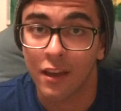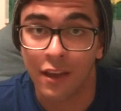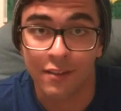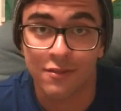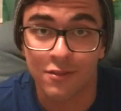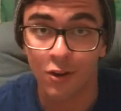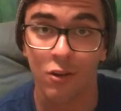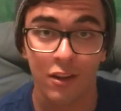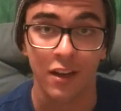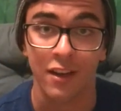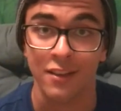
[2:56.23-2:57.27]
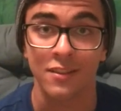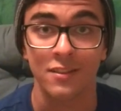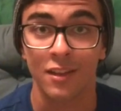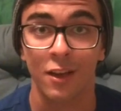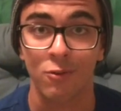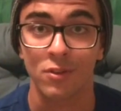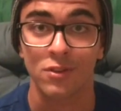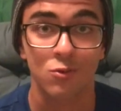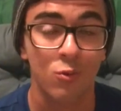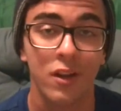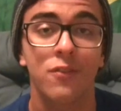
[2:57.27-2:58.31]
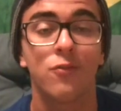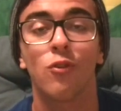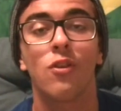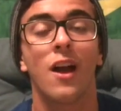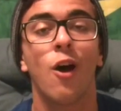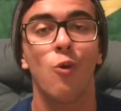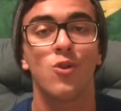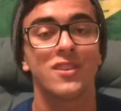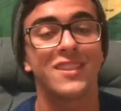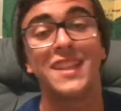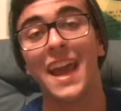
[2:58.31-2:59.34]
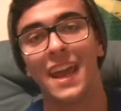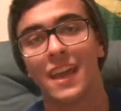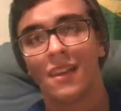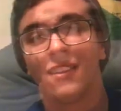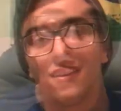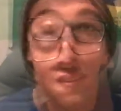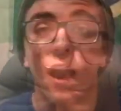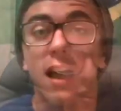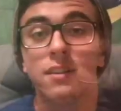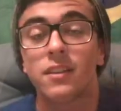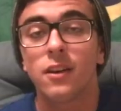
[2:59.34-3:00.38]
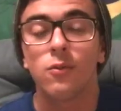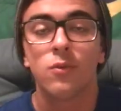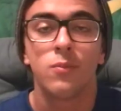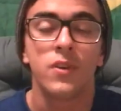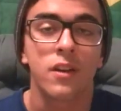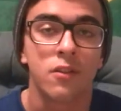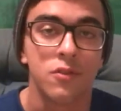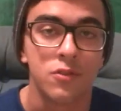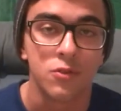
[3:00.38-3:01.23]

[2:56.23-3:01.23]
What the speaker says: and talking in this language 24 hours a day. I think it would be a good